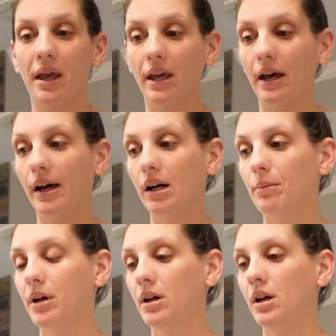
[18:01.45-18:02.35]

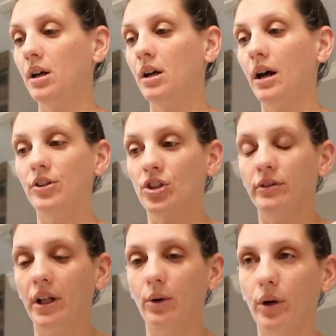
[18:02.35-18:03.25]
makeup. I just
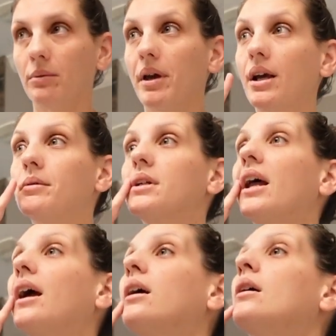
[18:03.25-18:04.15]
feel like wearing makeup
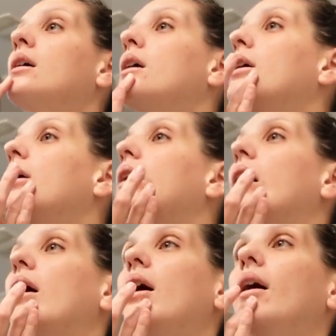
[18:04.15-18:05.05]
today.
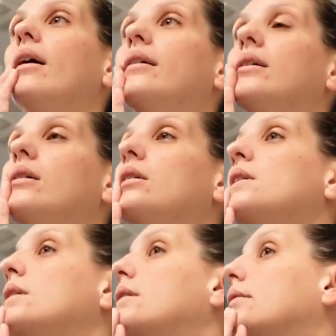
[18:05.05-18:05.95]

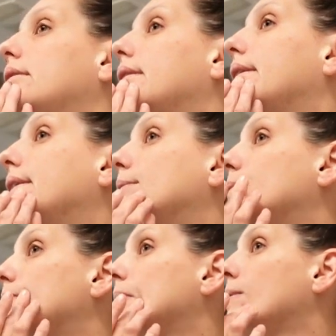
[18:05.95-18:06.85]
And
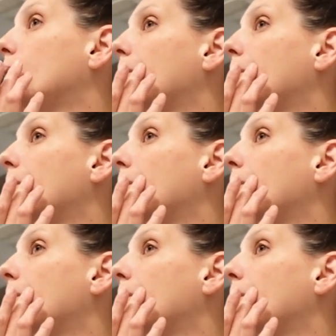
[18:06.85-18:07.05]
um,